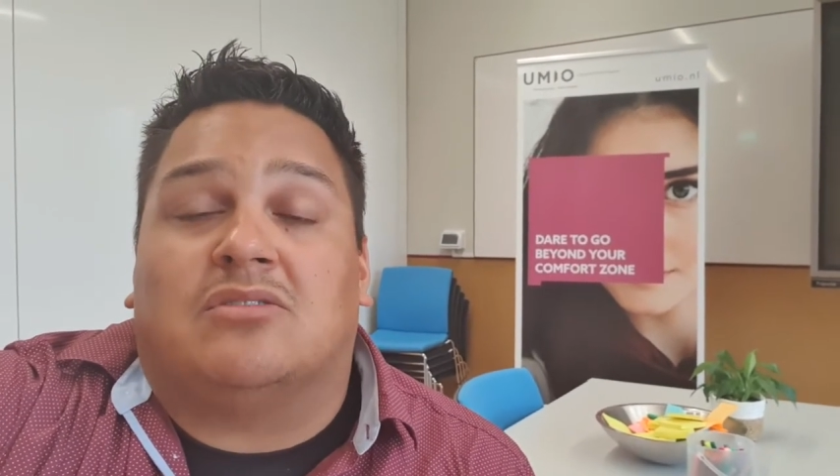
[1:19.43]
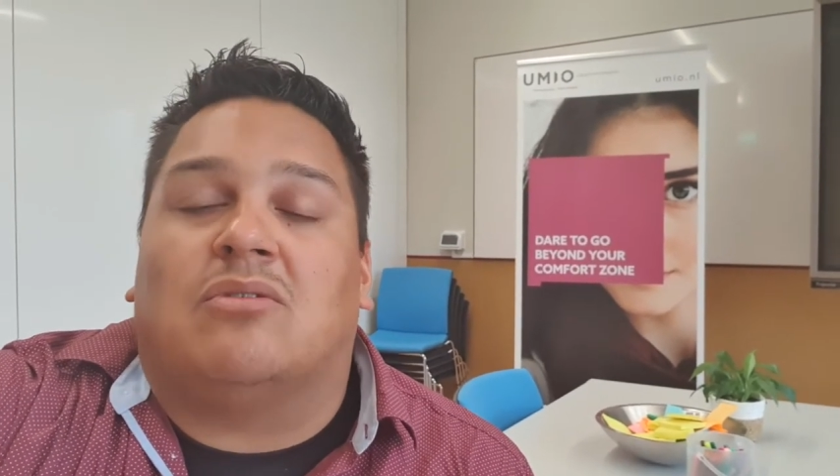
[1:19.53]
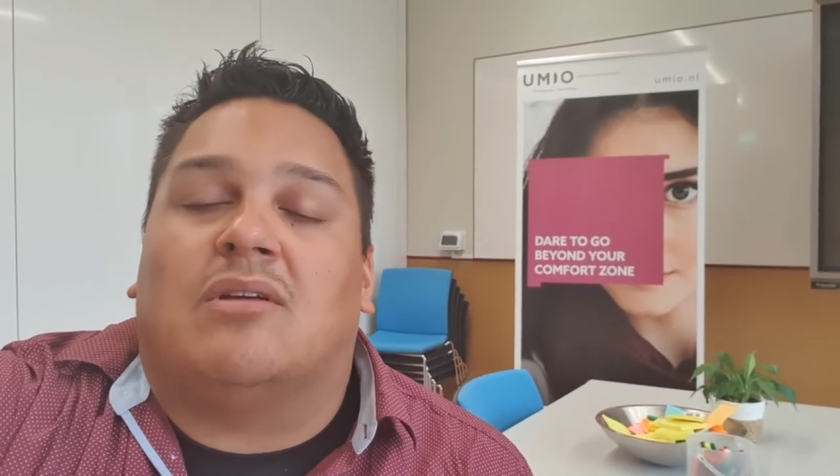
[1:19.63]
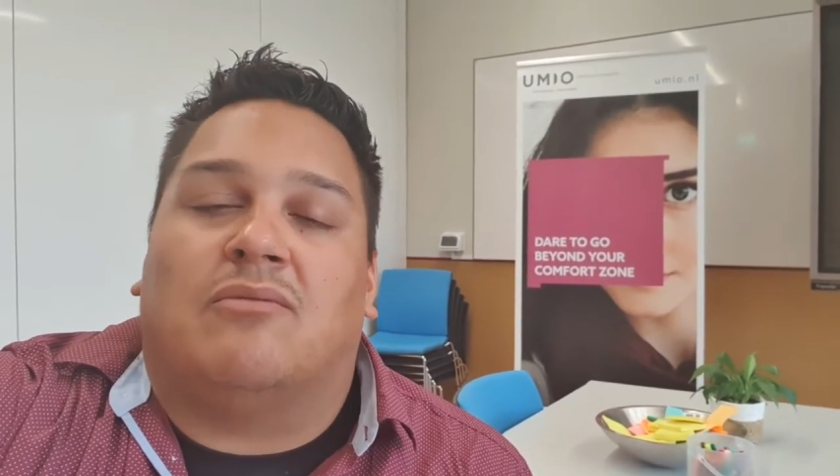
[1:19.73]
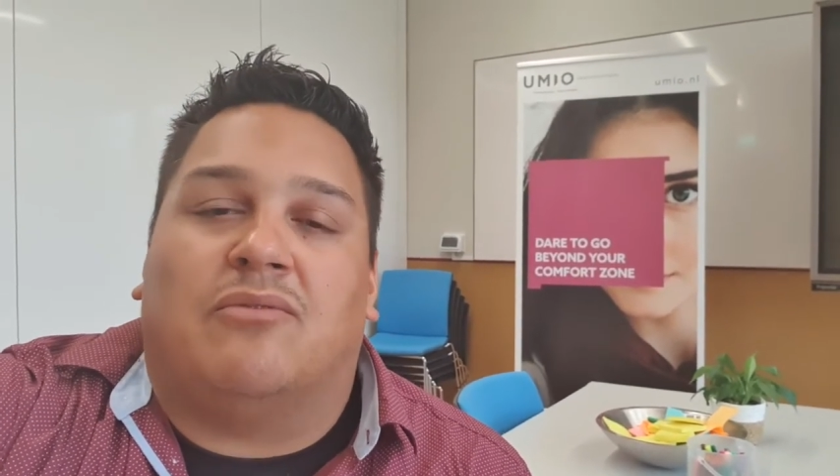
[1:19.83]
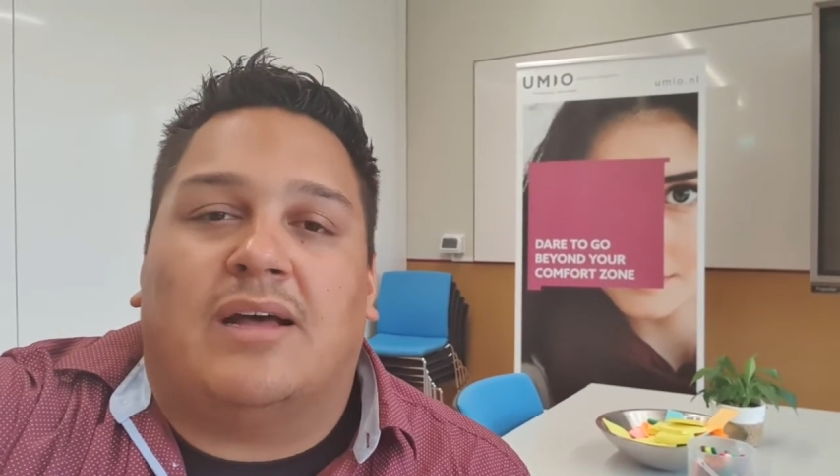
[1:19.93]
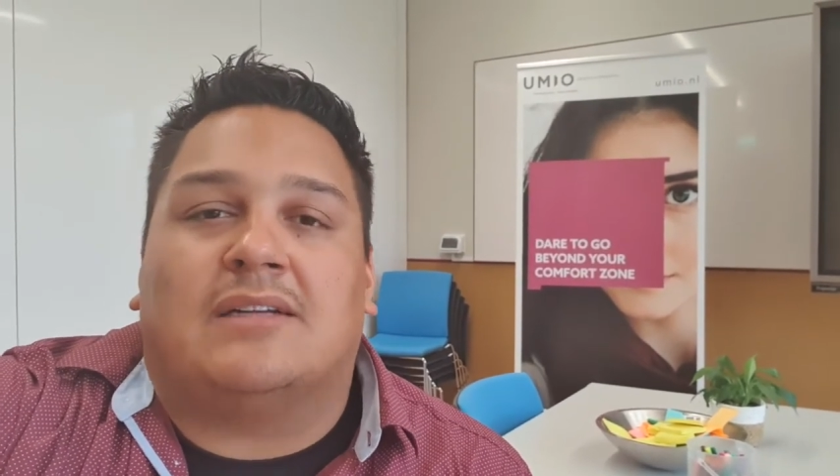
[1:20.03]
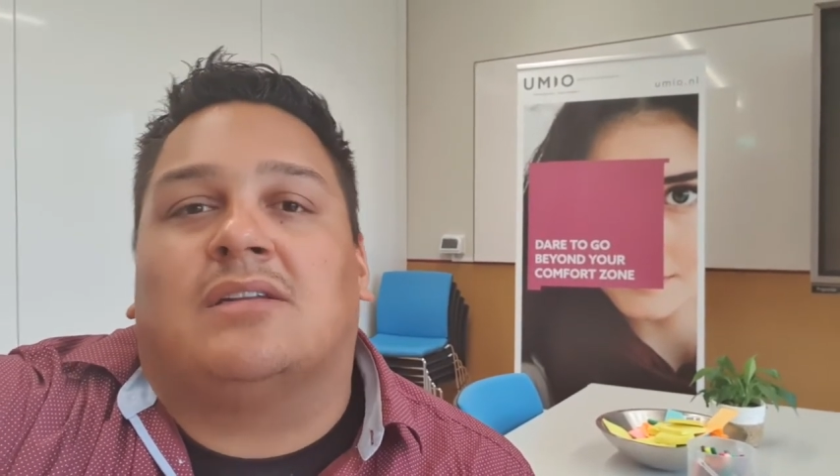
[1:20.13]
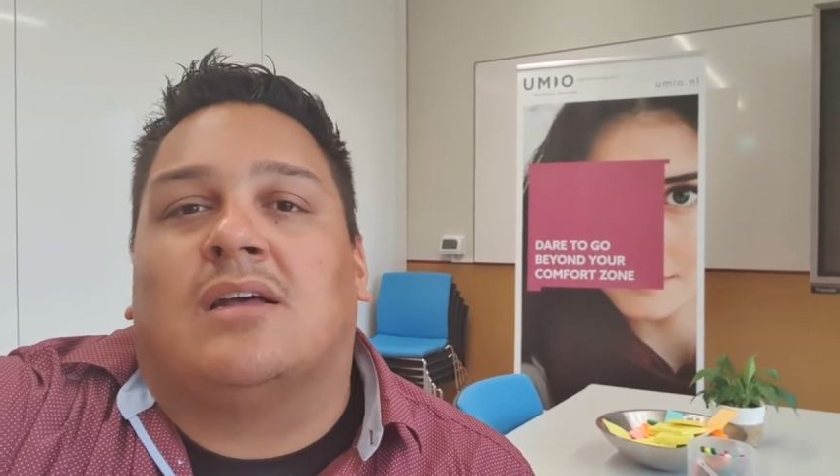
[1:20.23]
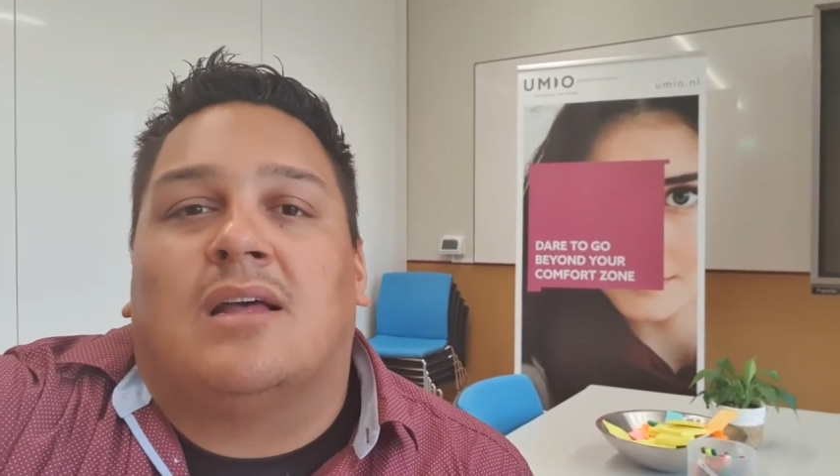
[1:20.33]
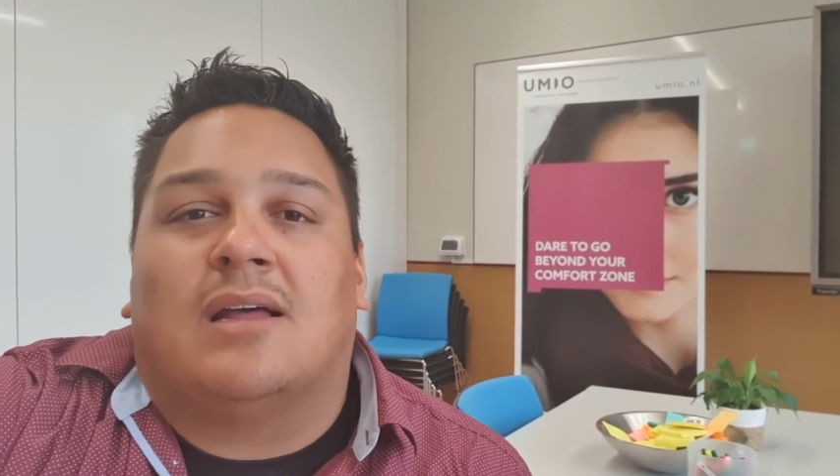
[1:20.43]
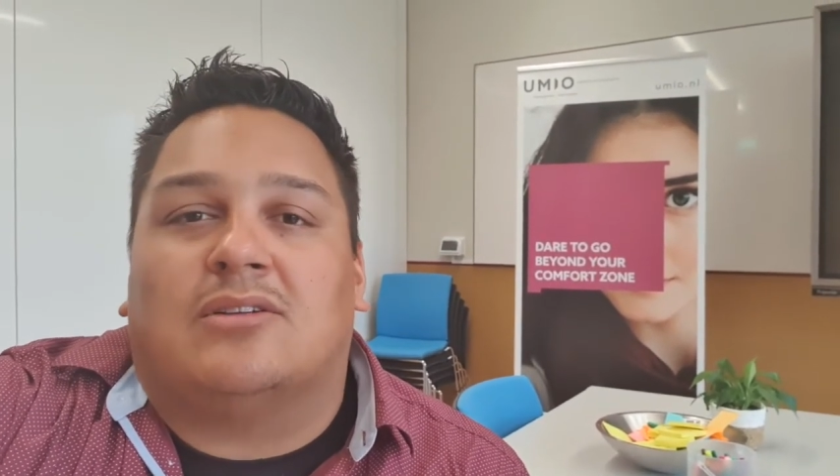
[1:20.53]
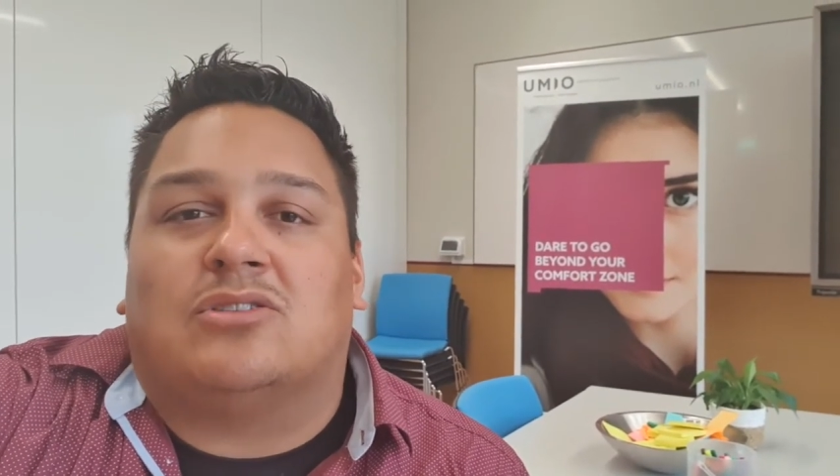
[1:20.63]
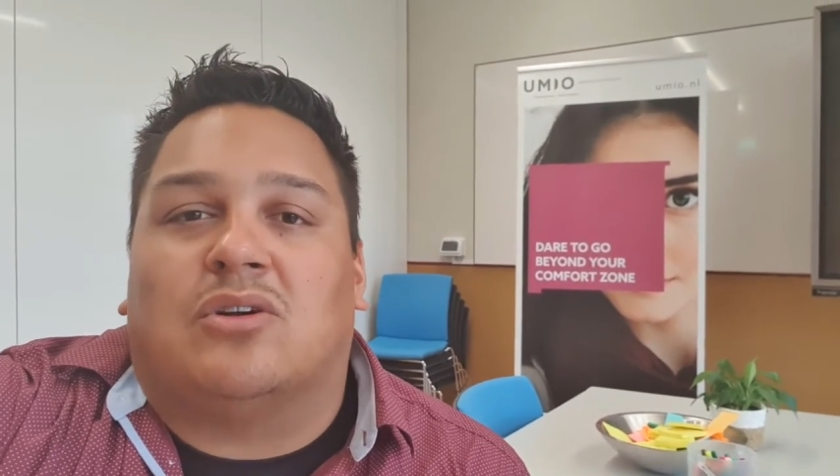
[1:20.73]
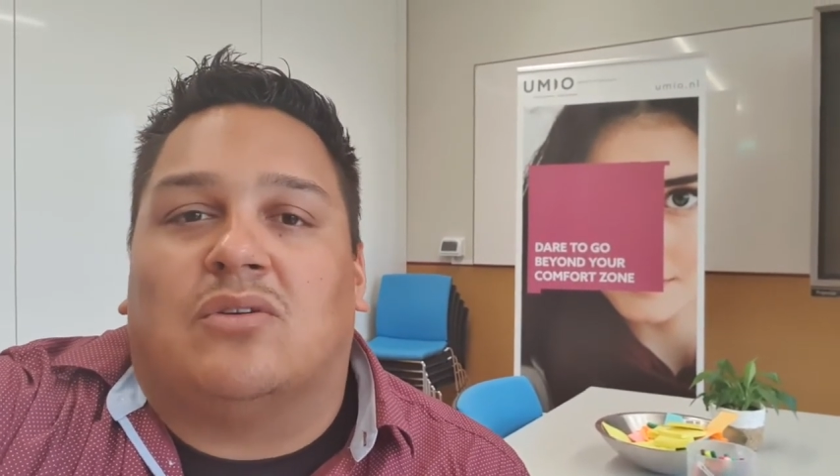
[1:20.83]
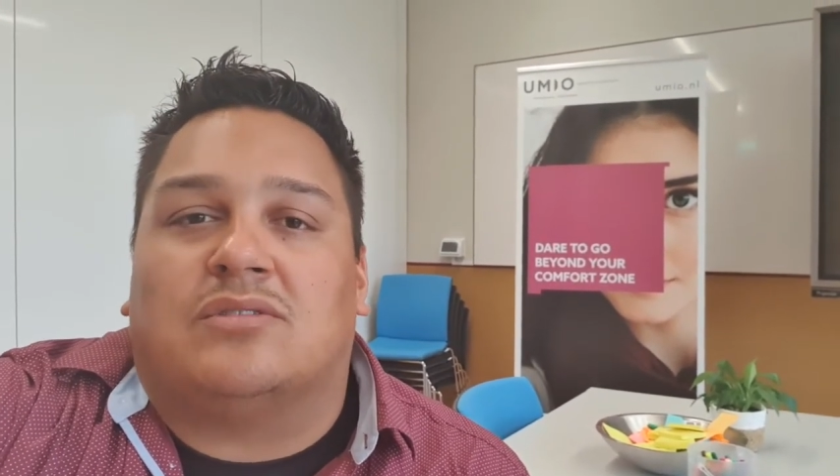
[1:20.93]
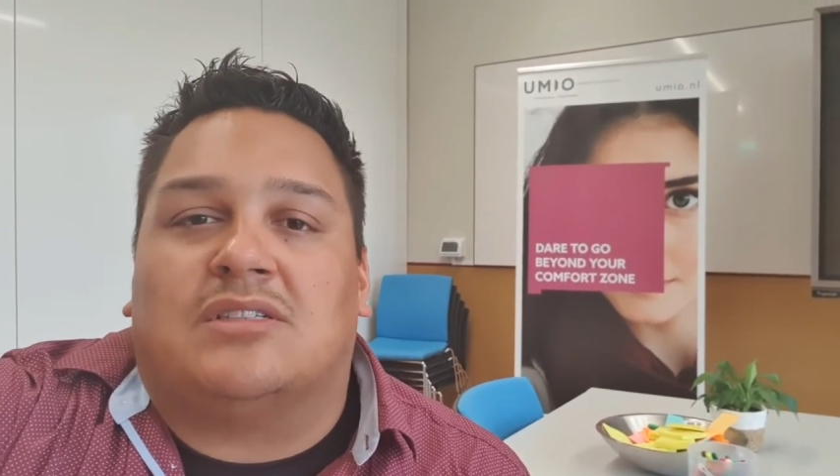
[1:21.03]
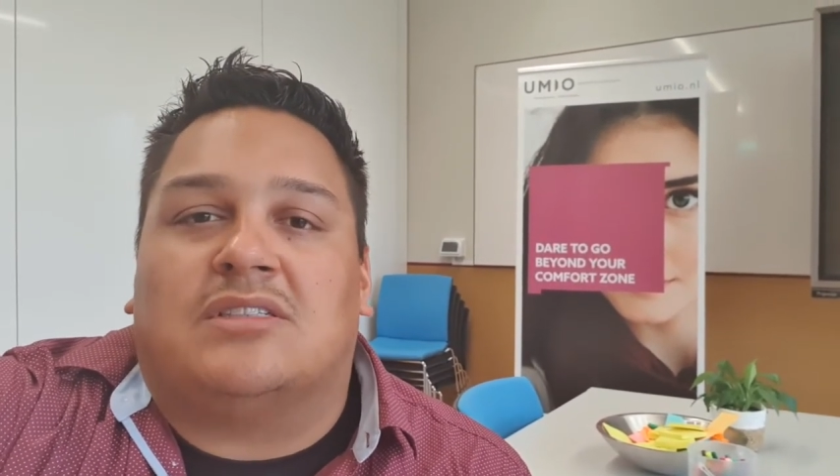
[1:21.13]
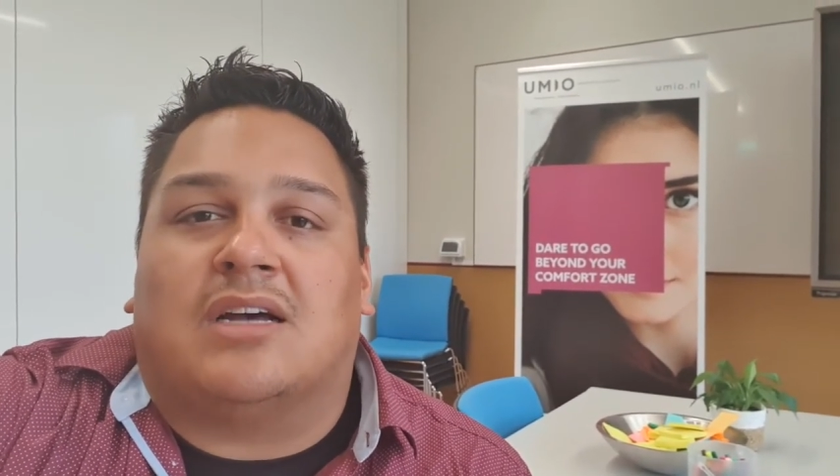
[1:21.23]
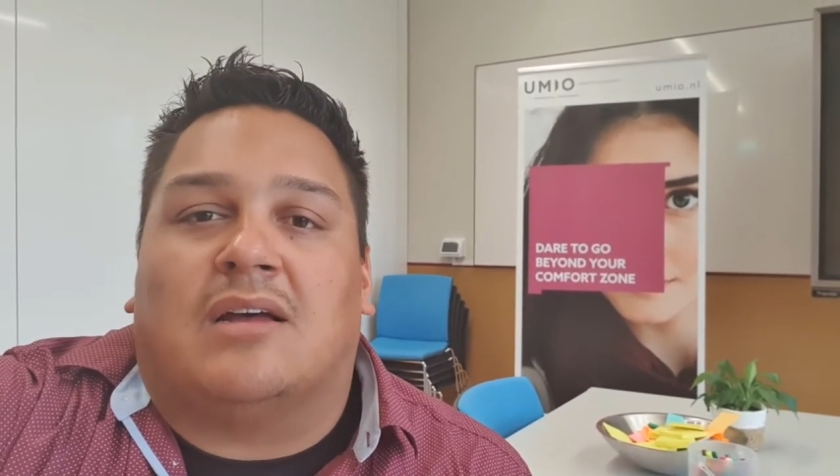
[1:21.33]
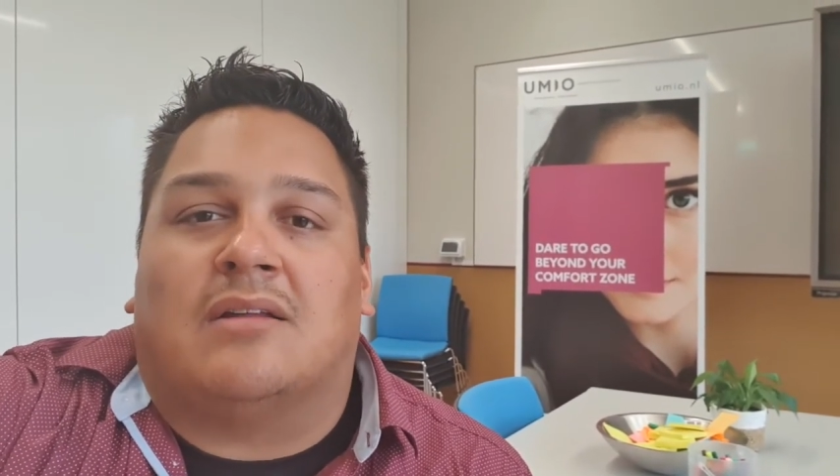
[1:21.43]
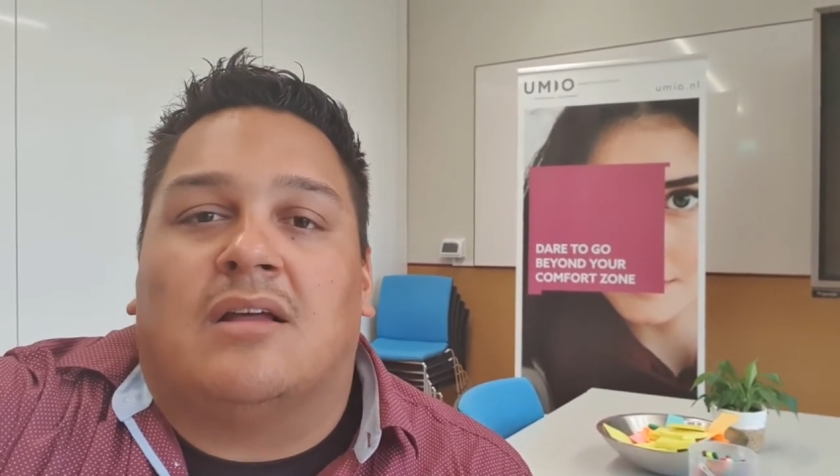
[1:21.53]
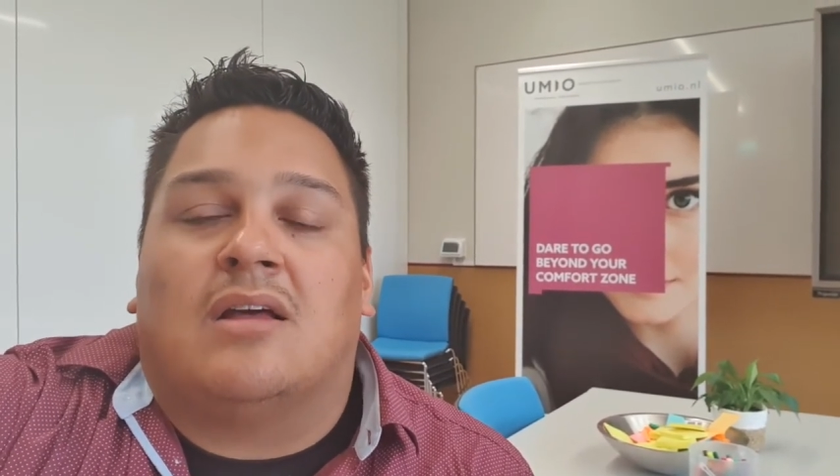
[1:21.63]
to invest in service design